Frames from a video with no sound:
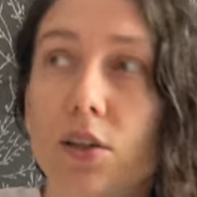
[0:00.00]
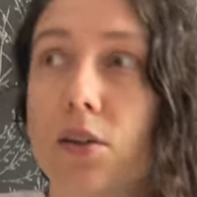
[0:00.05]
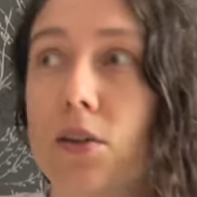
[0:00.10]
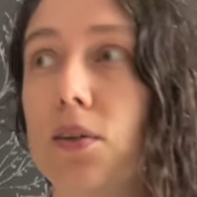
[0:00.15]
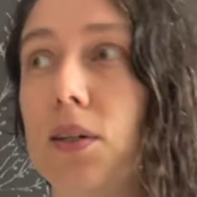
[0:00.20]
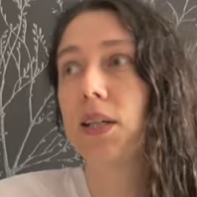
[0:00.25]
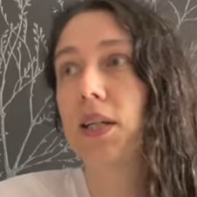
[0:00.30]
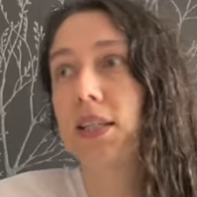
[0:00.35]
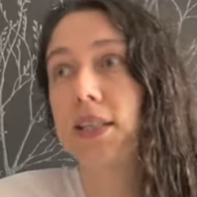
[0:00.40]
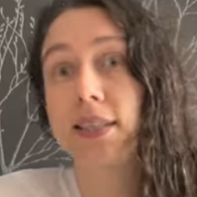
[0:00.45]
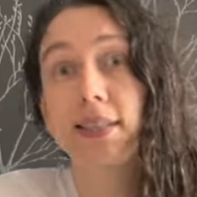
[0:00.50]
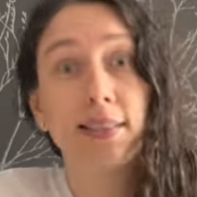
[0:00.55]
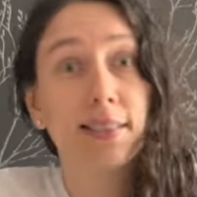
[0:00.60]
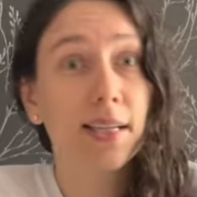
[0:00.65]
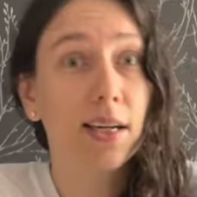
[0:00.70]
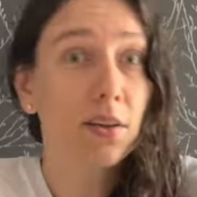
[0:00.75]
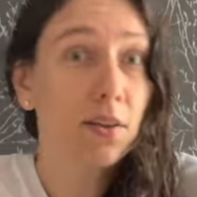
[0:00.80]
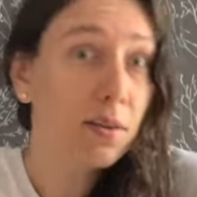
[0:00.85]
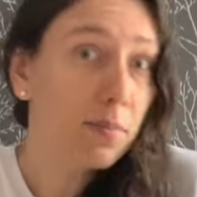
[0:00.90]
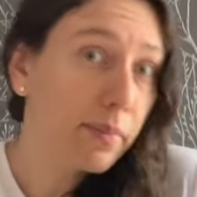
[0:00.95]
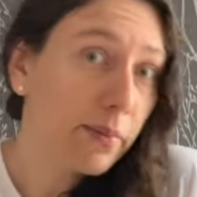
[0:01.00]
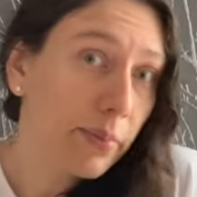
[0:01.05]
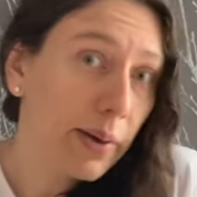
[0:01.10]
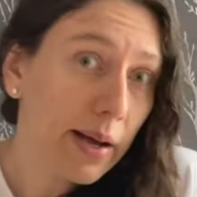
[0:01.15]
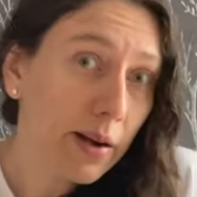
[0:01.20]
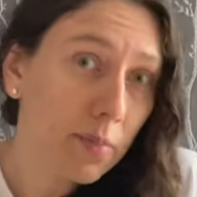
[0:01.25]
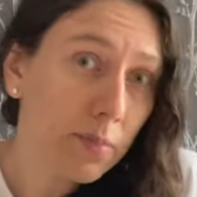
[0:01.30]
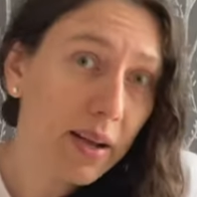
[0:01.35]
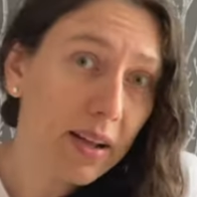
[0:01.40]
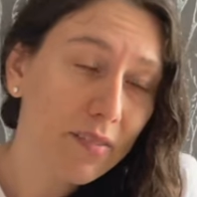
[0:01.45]
And I did tell them
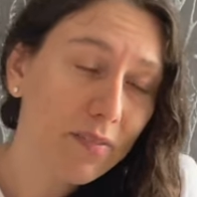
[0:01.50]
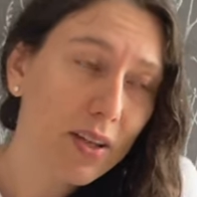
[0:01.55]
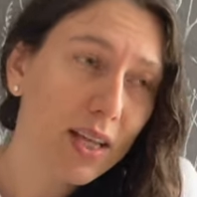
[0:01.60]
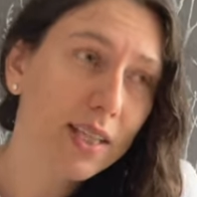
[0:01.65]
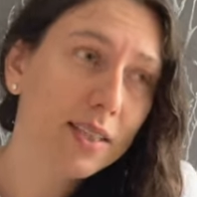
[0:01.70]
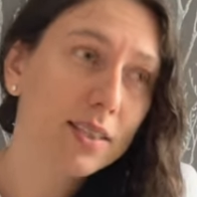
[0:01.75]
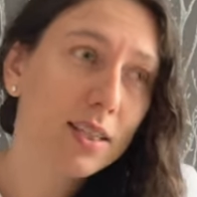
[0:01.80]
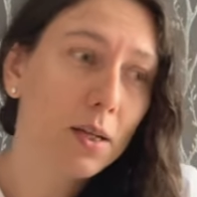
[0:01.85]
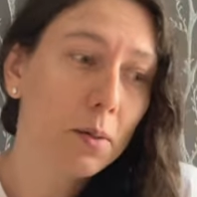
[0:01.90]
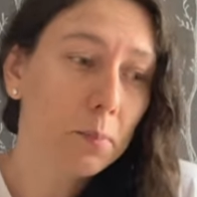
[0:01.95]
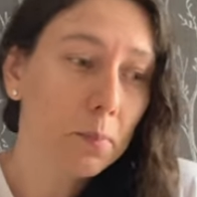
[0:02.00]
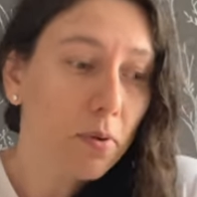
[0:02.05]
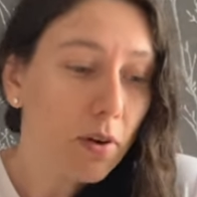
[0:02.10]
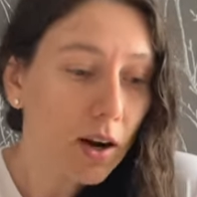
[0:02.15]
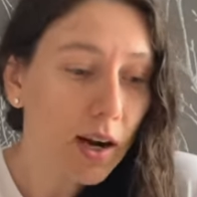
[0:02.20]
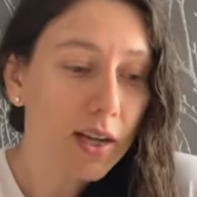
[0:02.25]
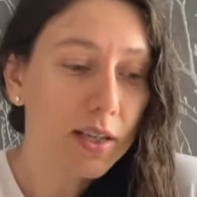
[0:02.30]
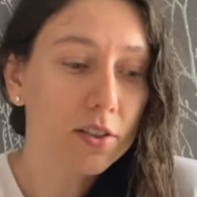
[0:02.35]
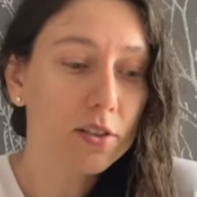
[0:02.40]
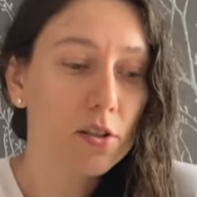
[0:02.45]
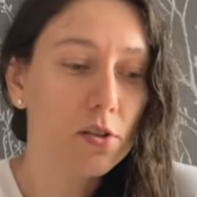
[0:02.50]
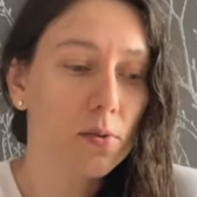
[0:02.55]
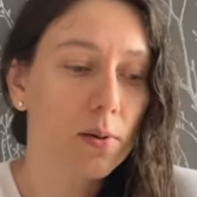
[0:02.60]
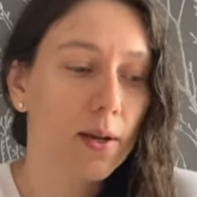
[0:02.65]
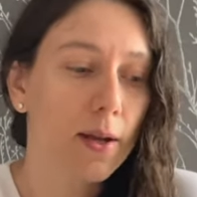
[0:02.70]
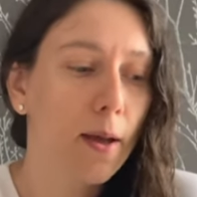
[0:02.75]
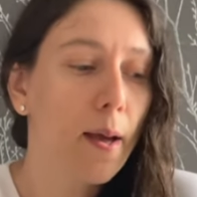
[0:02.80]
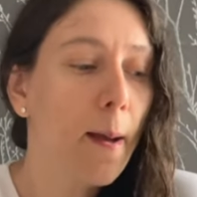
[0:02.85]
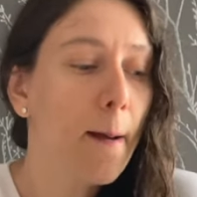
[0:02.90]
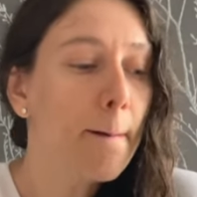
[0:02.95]
about my fainting prior to
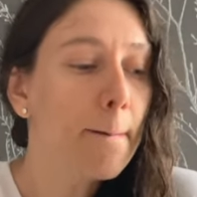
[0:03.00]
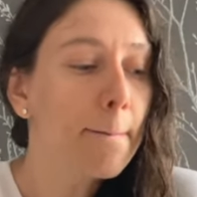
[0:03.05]
it.